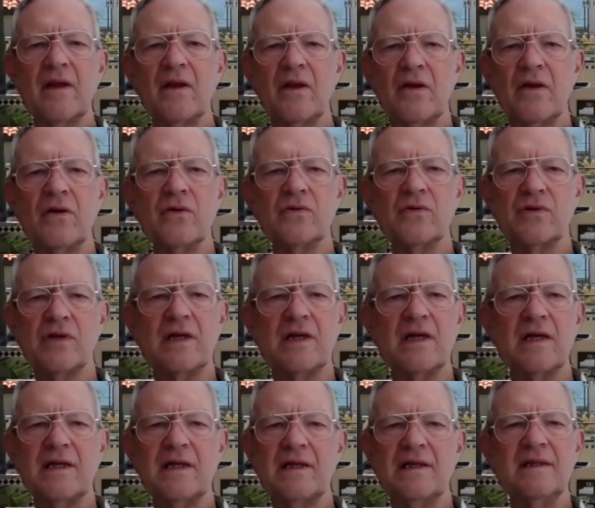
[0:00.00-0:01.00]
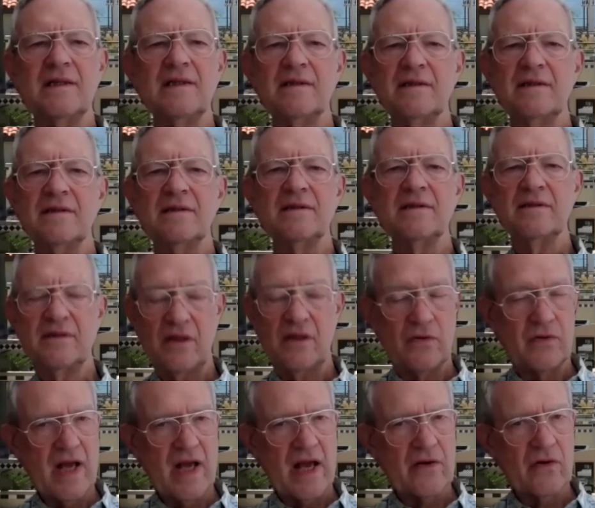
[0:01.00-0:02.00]
Usually, though
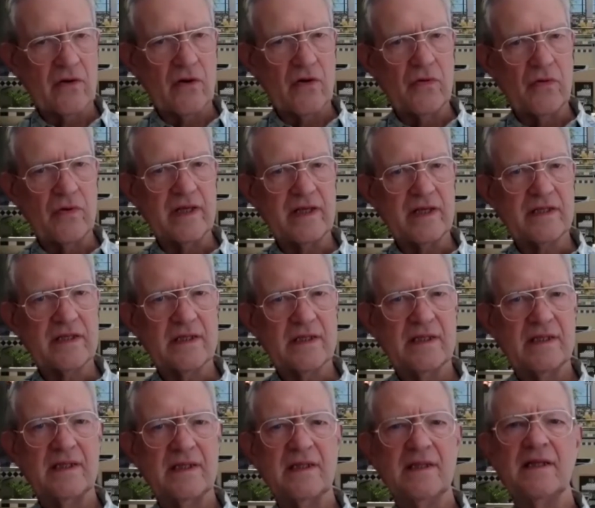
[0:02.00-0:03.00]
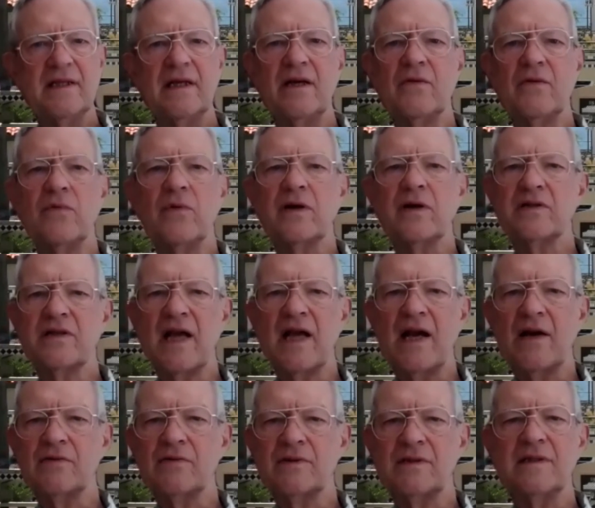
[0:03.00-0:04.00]
not always, it works
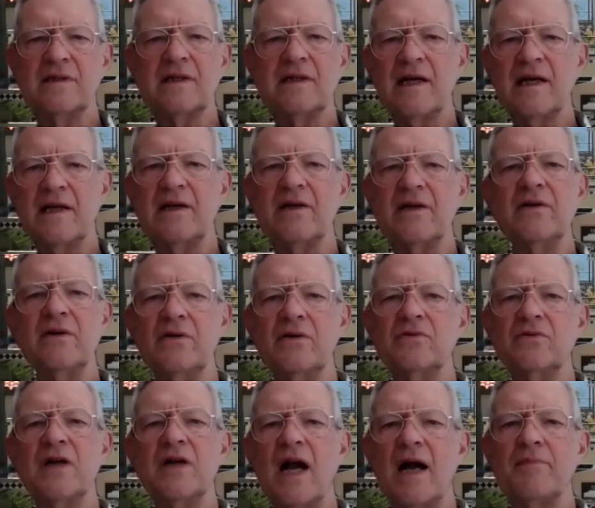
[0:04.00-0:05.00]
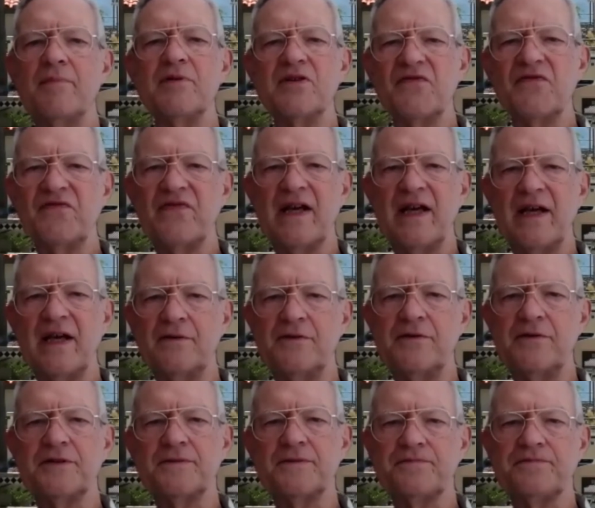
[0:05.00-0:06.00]
out and a new job is found.